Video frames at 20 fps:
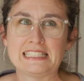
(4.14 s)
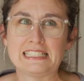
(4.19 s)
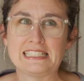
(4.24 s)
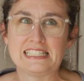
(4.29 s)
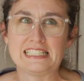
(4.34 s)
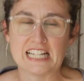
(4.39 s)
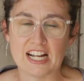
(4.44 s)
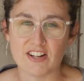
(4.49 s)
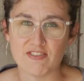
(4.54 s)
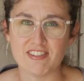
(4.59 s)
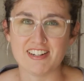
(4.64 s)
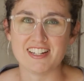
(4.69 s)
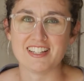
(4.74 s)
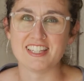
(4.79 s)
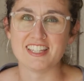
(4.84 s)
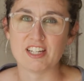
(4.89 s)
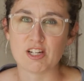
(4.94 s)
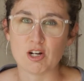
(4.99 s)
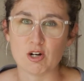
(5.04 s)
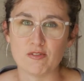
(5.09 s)

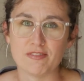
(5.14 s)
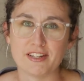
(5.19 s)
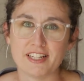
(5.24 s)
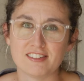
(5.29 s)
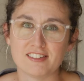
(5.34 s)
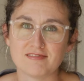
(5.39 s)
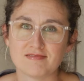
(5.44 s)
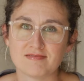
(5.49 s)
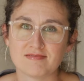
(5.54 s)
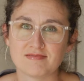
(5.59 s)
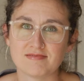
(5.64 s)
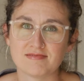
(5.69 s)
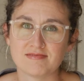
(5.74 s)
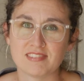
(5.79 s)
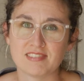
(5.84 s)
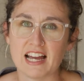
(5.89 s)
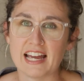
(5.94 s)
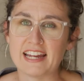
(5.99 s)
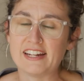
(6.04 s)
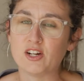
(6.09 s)
Definitely COVID.
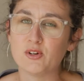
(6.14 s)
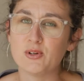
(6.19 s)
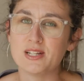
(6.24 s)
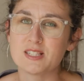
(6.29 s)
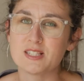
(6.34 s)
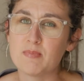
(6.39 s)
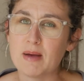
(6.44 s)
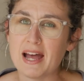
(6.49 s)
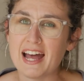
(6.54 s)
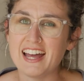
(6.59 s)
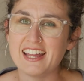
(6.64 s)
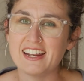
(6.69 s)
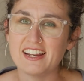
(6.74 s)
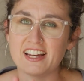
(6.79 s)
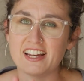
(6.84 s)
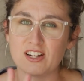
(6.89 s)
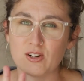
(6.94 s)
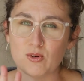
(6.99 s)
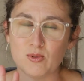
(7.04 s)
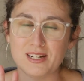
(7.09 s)
I know it's bad. I
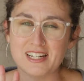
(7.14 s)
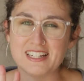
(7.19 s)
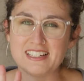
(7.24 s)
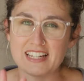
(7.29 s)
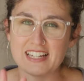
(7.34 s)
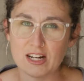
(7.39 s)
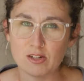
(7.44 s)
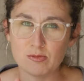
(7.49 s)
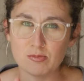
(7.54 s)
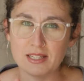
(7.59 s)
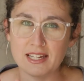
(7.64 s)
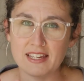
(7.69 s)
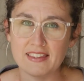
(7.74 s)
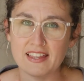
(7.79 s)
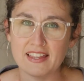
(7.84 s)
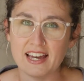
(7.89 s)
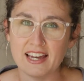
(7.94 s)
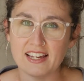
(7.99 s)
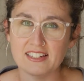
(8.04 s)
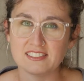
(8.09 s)
don't want to downplay
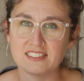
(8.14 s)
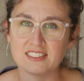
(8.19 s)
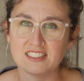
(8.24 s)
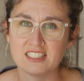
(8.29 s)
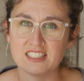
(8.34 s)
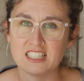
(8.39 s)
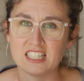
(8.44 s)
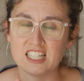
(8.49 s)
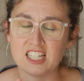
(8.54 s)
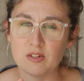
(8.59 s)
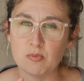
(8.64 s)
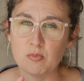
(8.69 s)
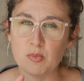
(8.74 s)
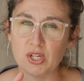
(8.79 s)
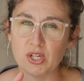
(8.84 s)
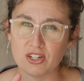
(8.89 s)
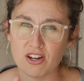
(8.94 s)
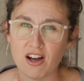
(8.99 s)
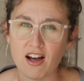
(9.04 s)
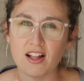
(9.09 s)
that.
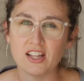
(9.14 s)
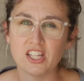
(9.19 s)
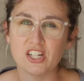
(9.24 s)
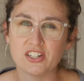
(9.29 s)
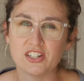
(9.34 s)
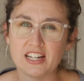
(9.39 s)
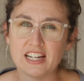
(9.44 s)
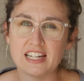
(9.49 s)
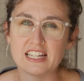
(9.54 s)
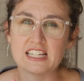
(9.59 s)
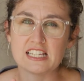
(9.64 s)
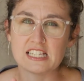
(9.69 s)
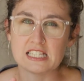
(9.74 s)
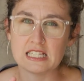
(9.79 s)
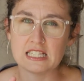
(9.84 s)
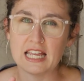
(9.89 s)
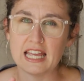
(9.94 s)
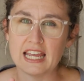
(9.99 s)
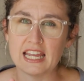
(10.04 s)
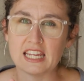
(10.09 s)
But cholera is
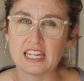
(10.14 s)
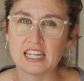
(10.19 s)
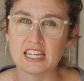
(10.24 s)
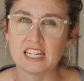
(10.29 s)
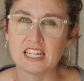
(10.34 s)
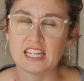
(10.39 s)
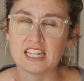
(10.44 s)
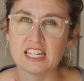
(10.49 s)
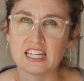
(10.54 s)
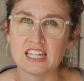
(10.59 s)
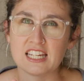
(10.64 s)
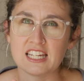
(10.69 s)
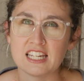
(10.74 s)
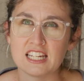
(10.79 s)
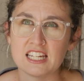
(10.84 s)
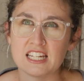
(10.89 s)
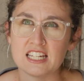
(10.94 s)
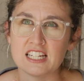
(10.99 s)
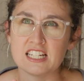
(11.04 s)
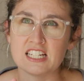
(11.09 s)
like
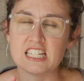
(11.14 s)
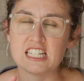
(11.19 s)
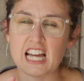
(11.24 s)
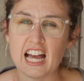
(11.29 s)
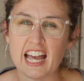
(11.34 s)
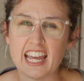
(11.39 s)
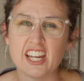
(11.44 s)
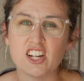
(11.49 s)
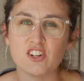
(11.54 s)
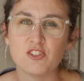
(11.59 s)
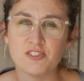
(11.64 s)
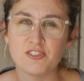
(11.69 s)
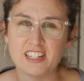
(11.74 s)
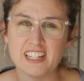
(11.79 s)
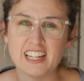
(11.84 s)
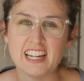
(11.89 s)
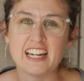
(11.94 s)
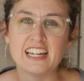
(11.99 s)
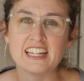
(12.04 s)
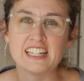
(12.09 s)

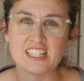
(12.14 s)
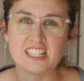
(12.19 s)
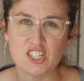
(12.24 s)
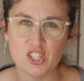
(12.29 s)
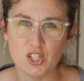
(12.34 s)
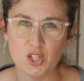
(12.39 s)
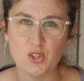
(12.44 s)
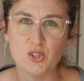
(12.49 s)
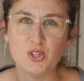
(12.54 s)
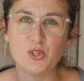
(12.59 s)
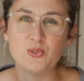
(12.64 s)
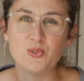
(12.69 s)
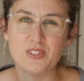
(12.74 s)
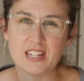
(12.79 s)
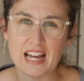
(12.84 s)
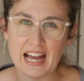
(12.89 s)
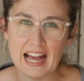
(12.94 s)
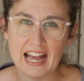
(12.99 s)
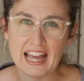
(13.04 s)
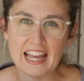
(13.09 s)
diarrhea until you
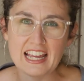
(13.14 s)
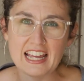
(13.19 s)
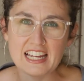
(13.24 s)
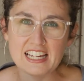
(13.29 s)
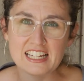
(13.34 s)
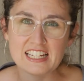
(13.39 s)
die